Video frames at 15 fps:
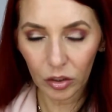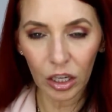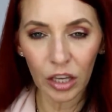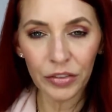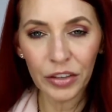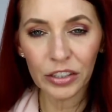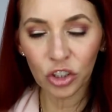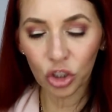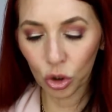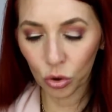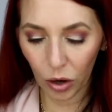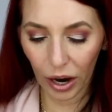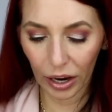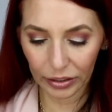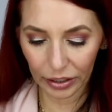And then two
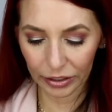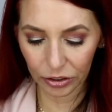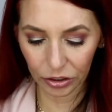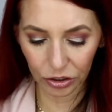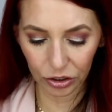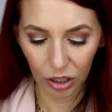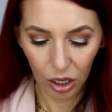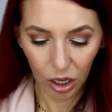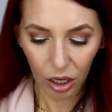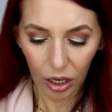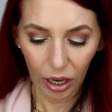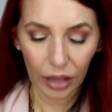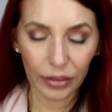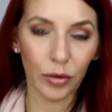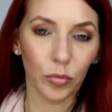highlighters,
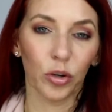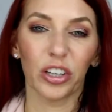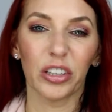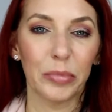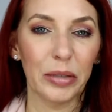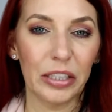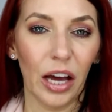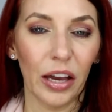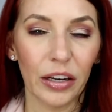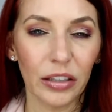and then we're going to be done.